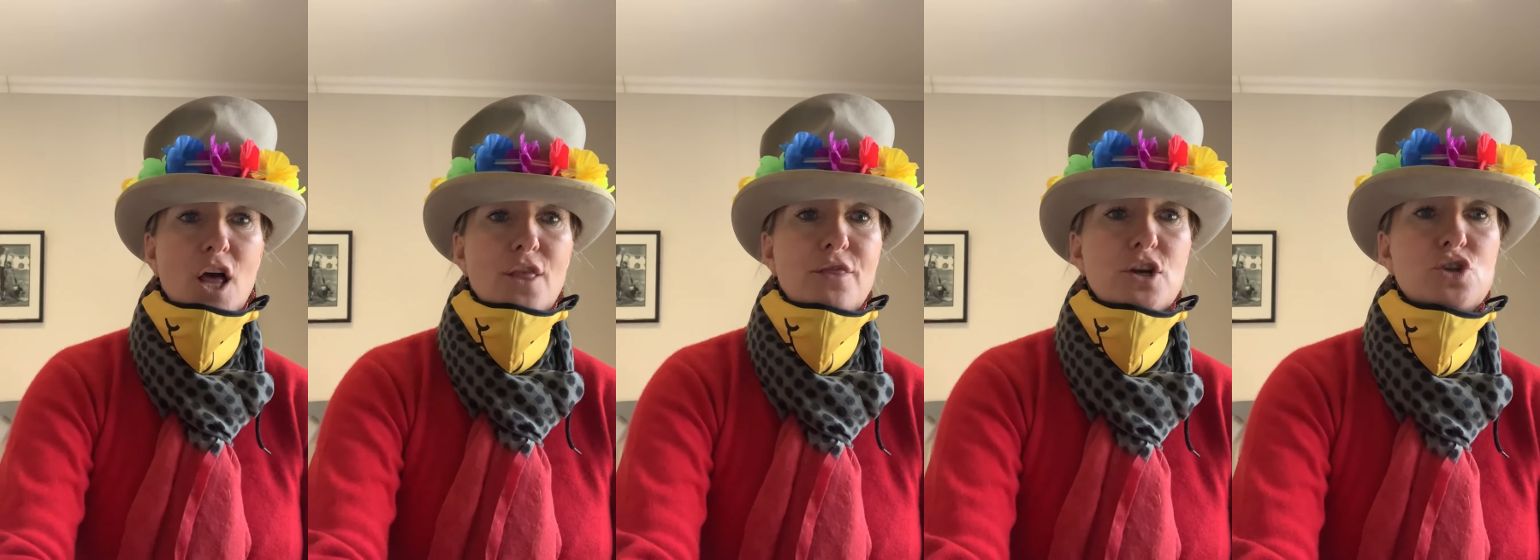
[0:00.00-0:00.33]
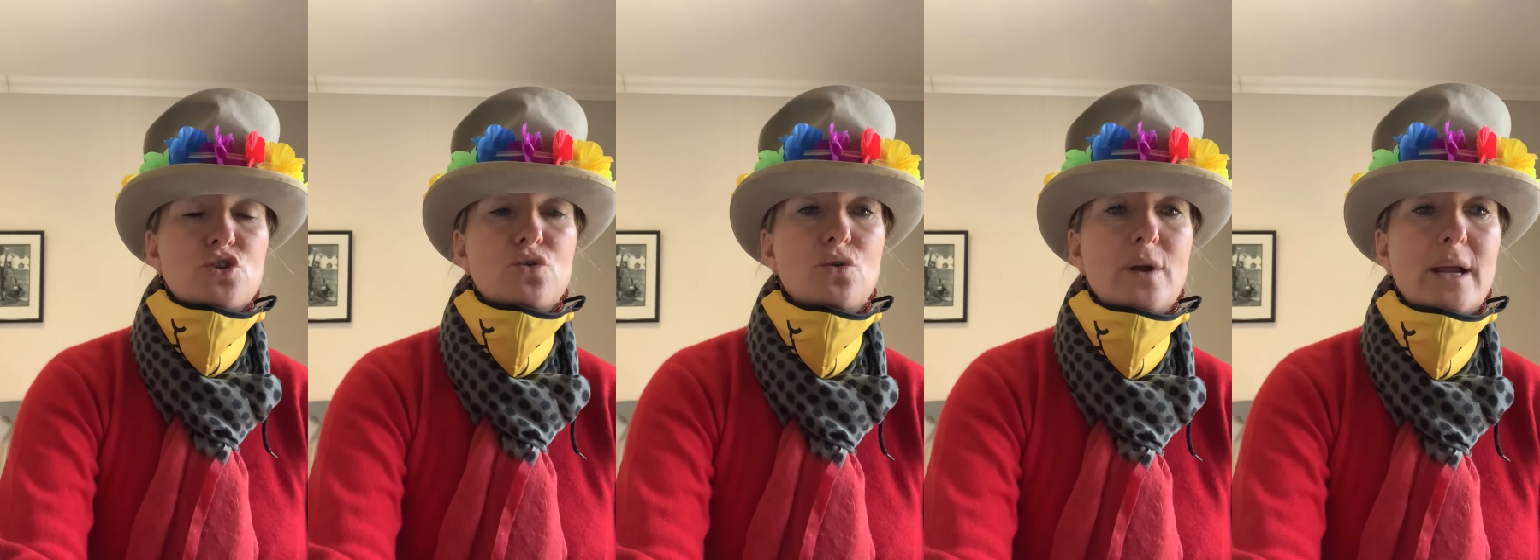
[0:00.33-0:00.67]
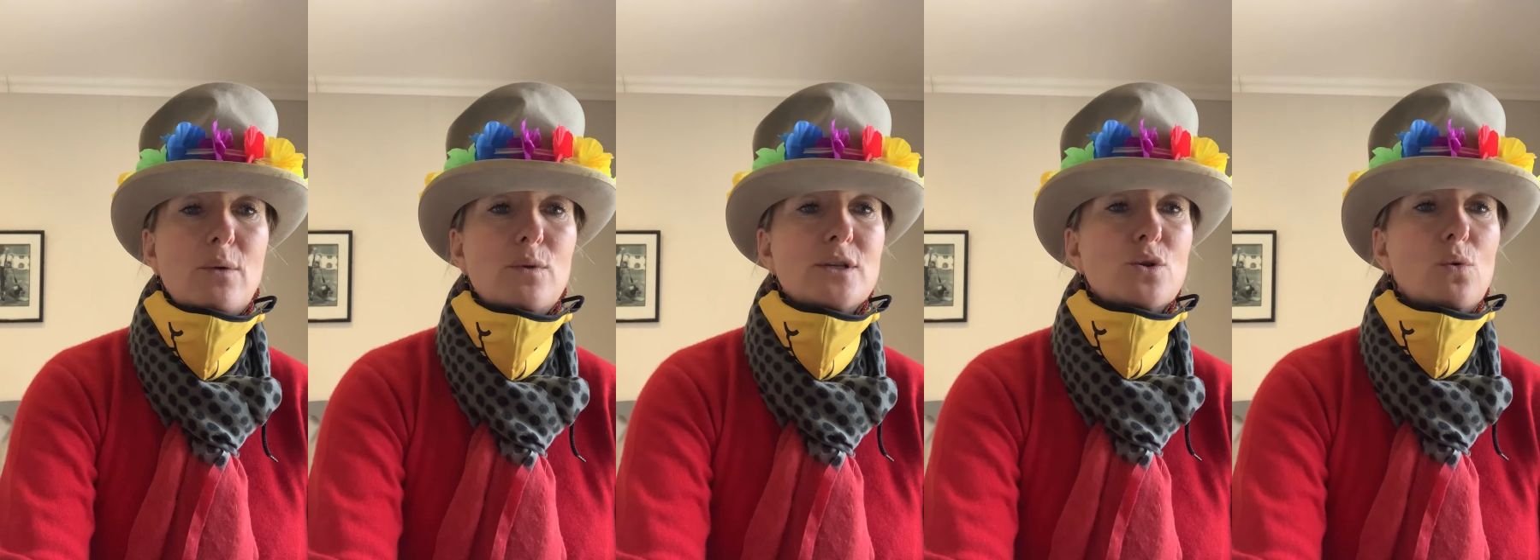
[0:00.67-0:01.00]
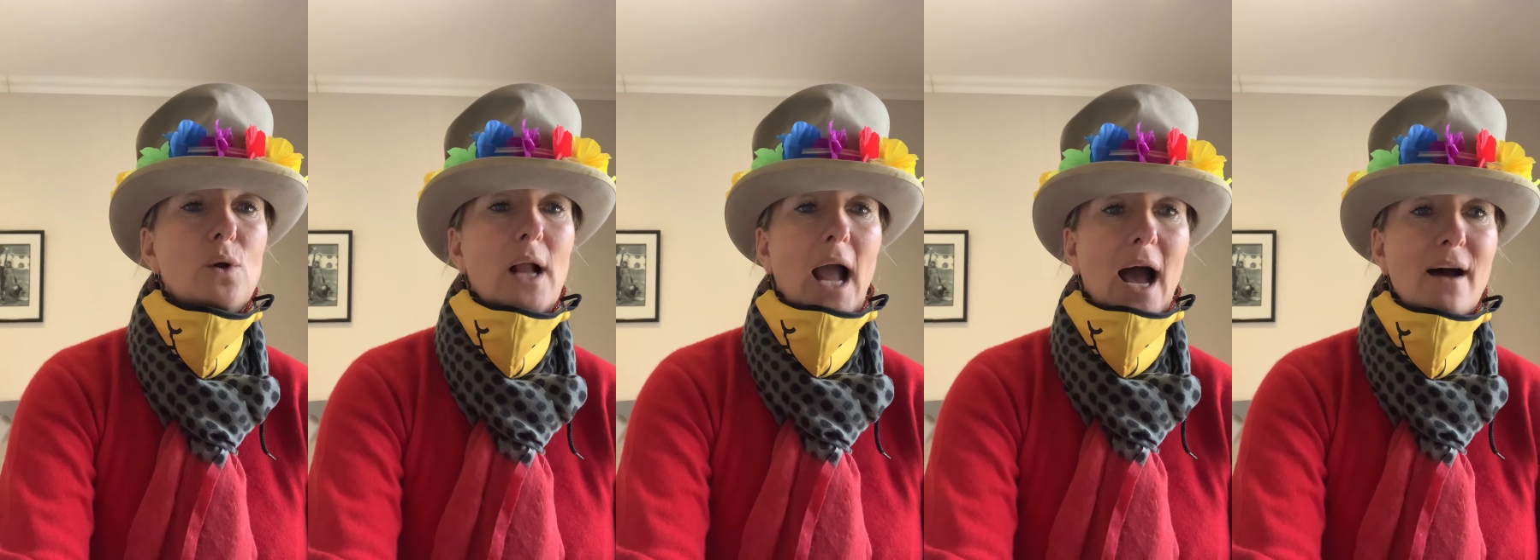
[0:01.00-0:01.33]
The tree was
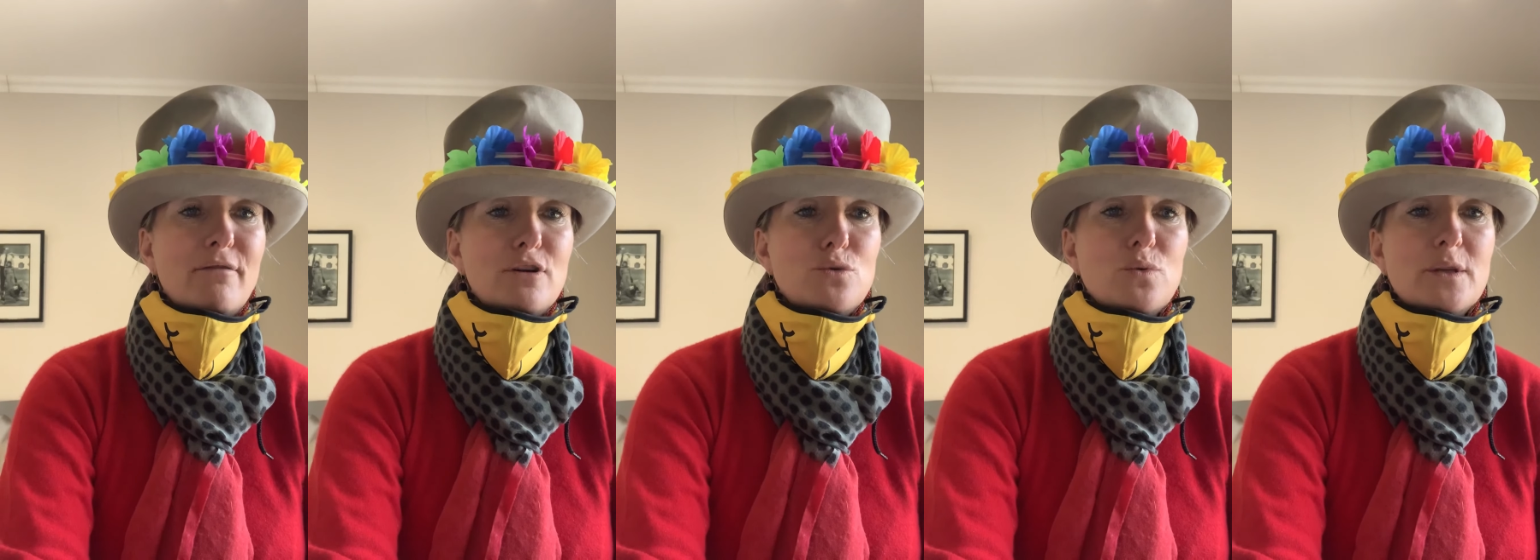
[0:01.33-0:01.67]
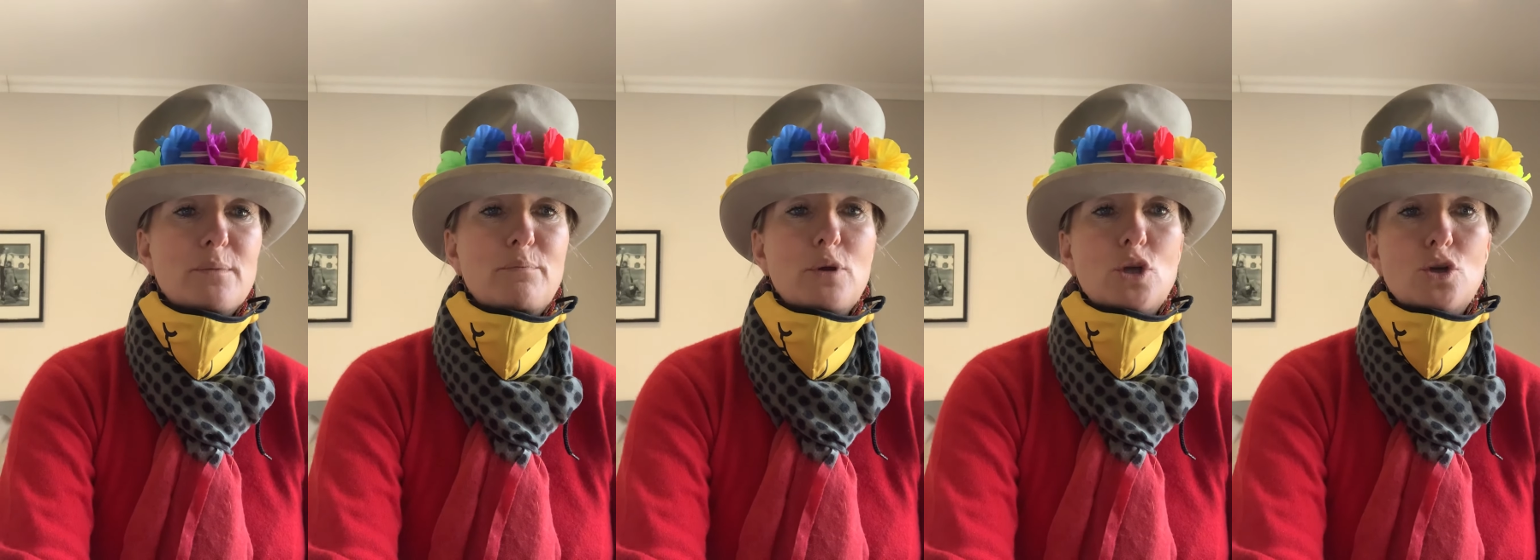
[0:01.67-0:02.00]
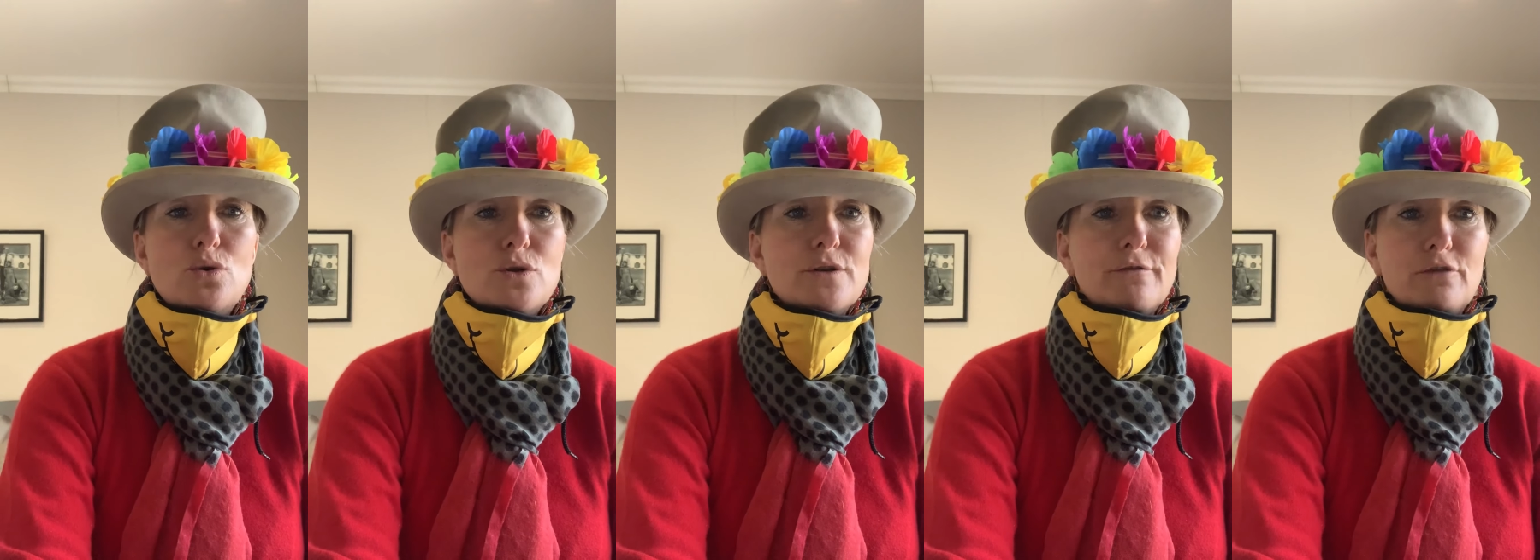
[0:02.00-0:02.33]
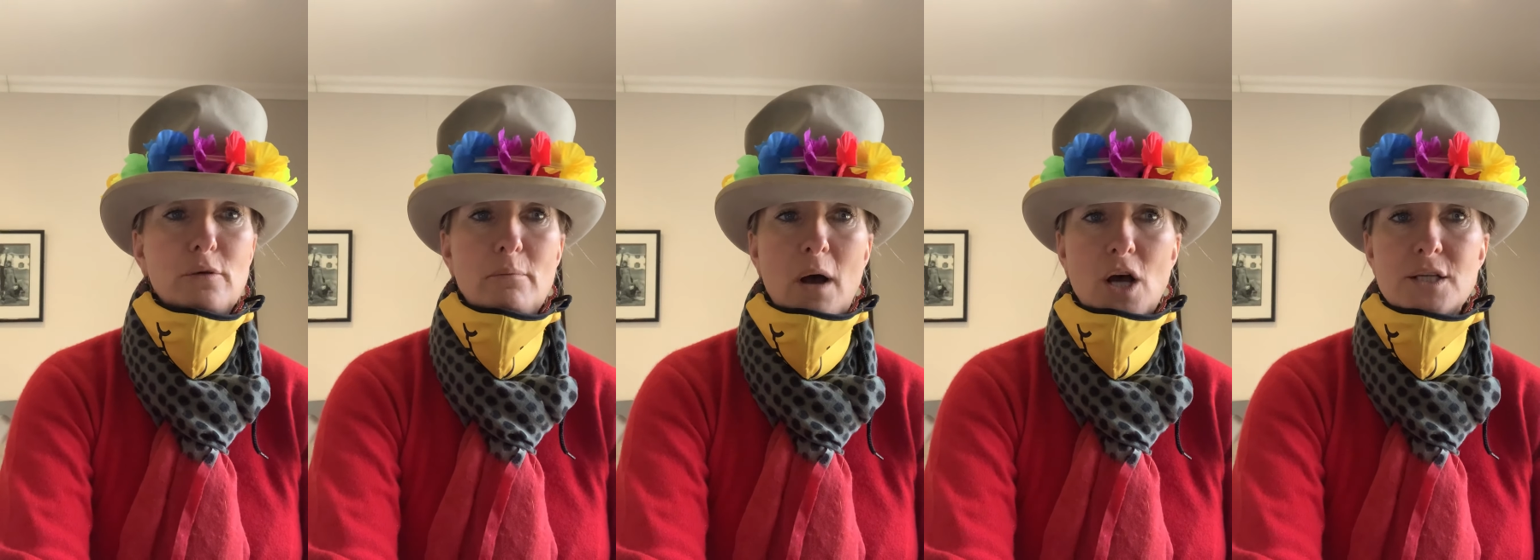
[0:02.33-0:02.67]
all covered with
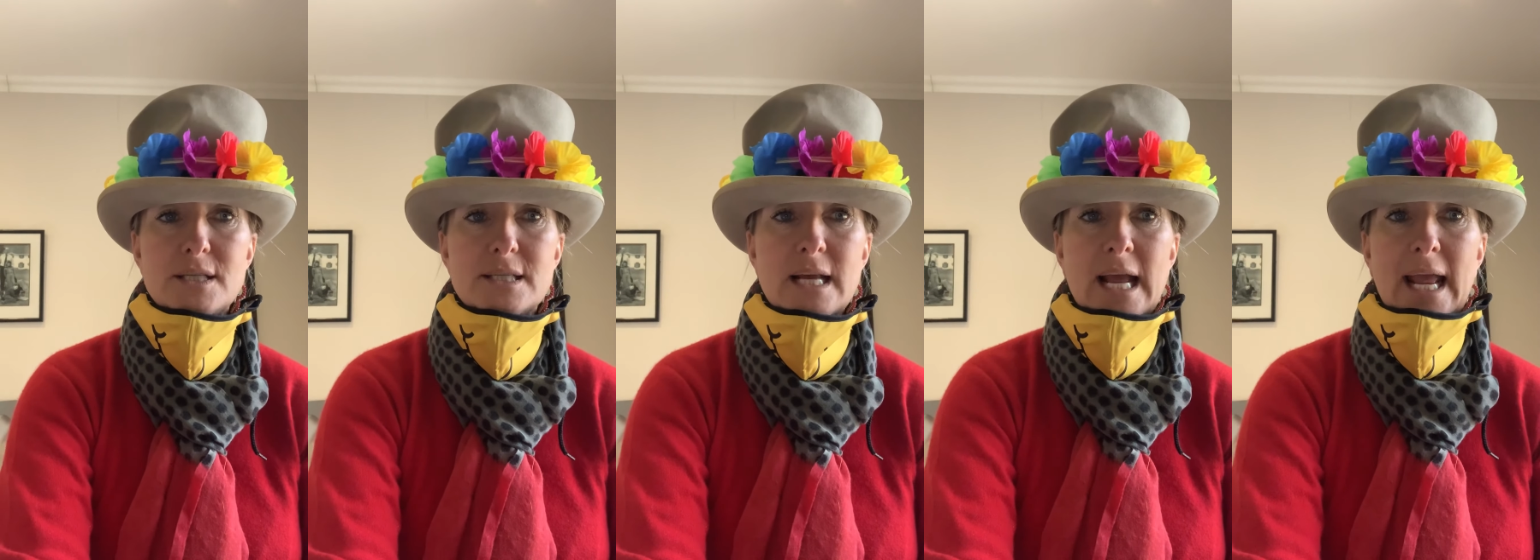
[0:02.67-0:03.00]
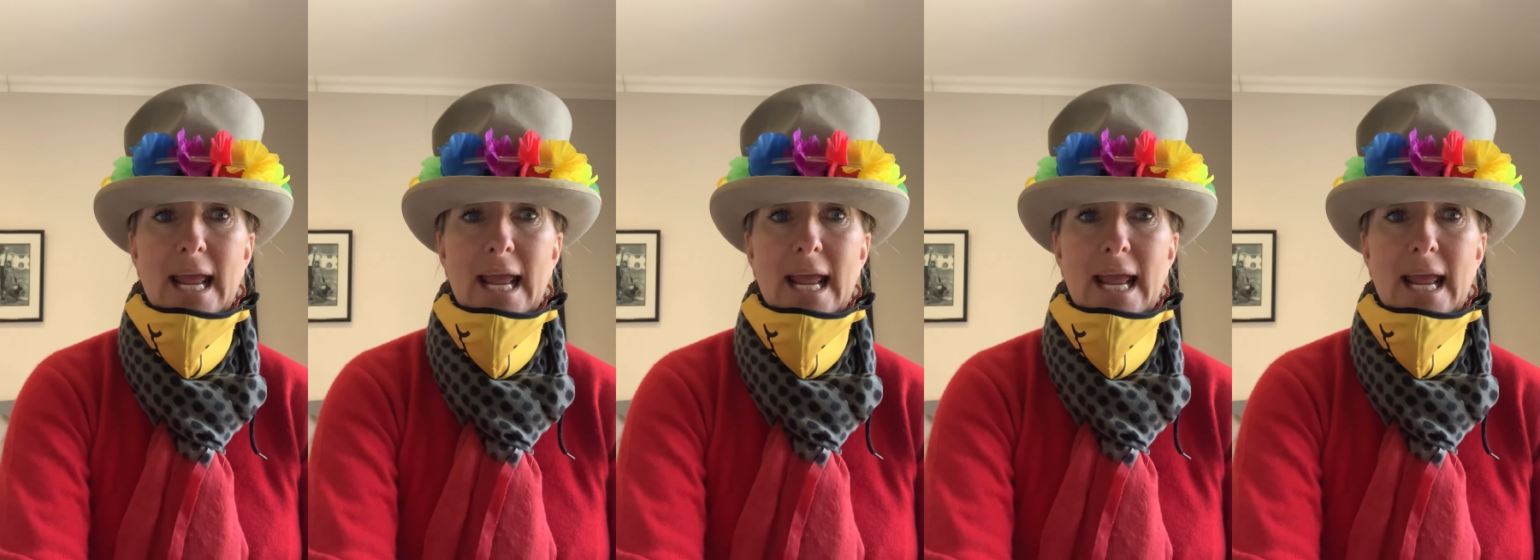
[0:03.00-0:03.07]
beautiful moss.